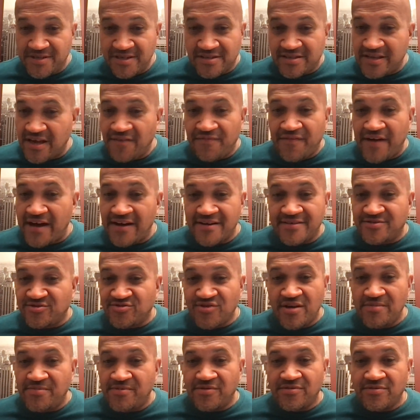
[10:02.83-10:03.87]
yourself out of
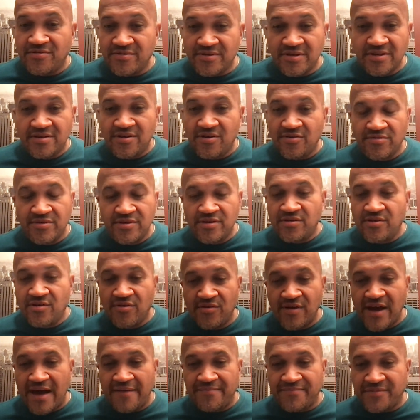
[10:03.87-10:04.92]
trouble. You
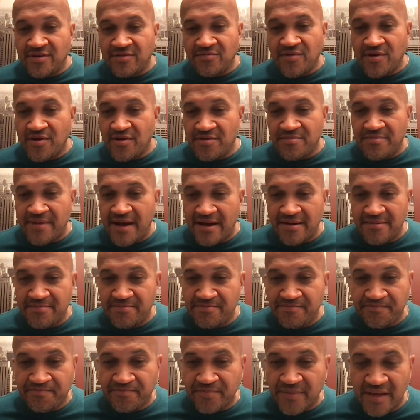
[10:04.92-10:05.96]
don't have to worry about,
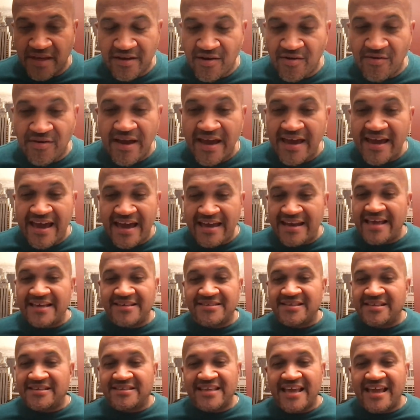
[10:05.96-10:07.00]
and
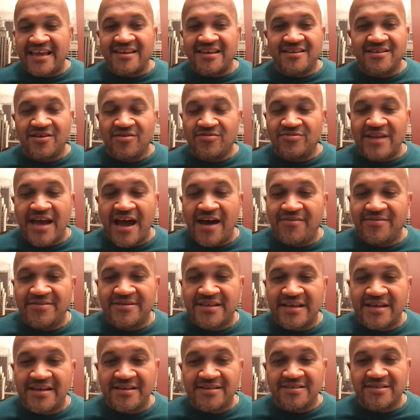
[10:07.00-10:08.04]
that's the thing.
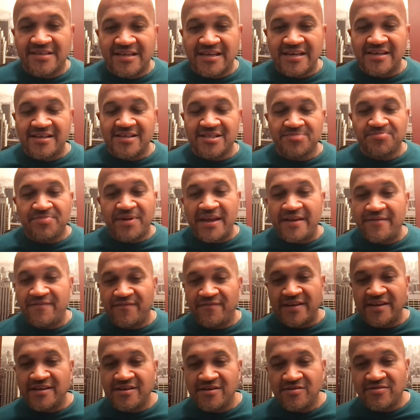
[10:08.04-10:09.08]
Nowadays kids play
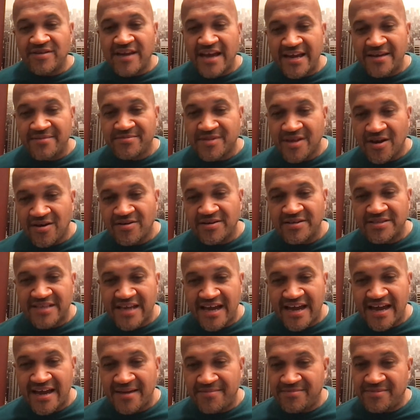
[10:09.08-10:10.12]
video games all the
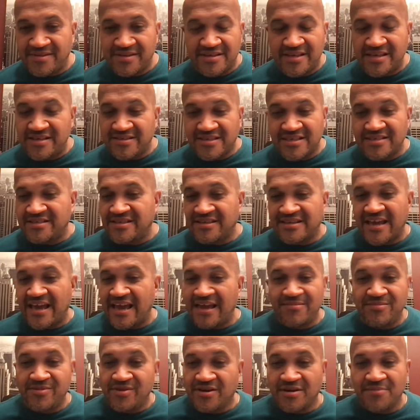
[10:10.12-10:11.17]
time. This is a
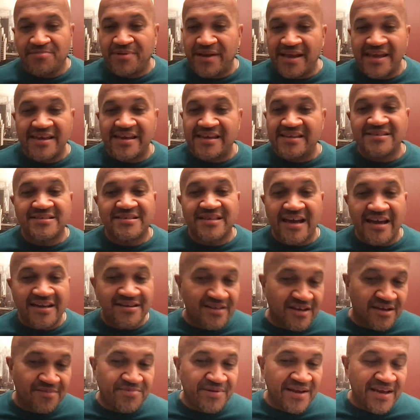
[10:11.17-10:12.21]
game you can play inside.
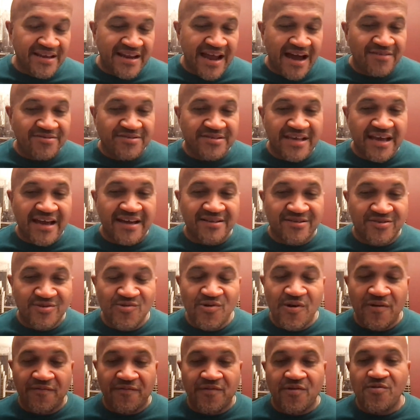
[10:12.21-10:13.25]
You can play it outside
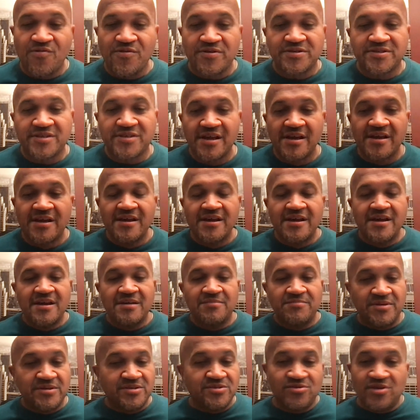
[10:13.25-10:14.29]
too, of course,
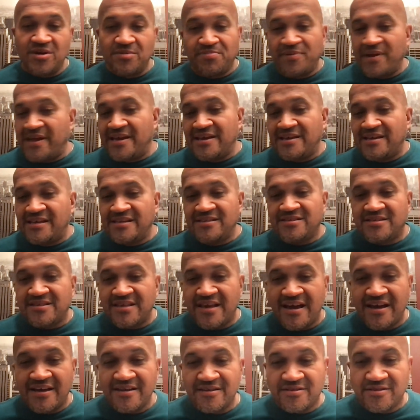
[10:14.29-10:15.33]
but you can play it
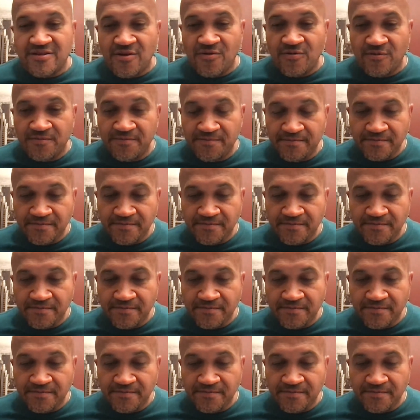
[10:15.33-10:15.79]
inside. So